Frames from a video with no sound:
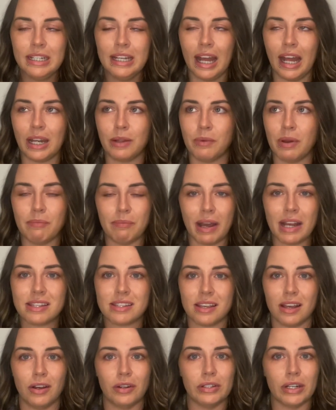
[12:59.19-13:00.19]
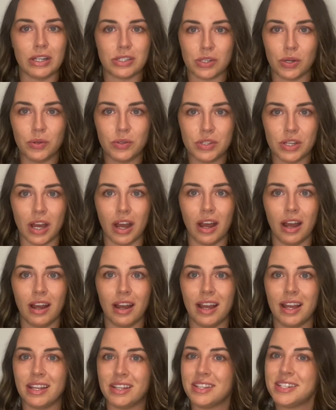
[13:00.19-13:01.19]
And I went back to her and I told her,
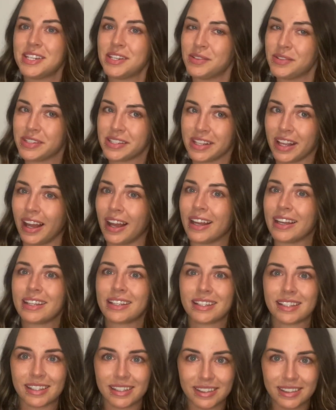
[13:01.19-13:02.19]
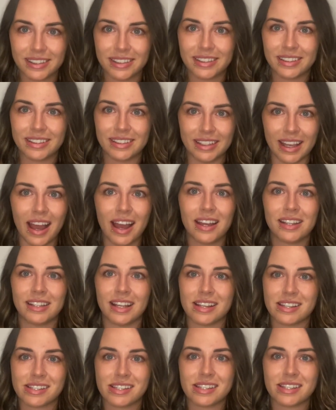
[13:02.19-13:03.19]
and she was like, yeah,
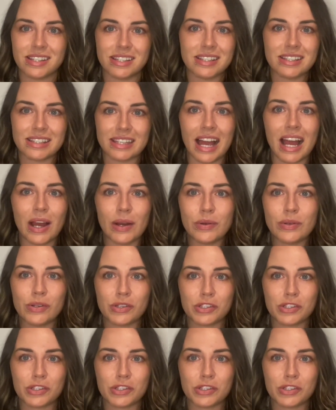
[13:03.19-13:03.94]
this is how you're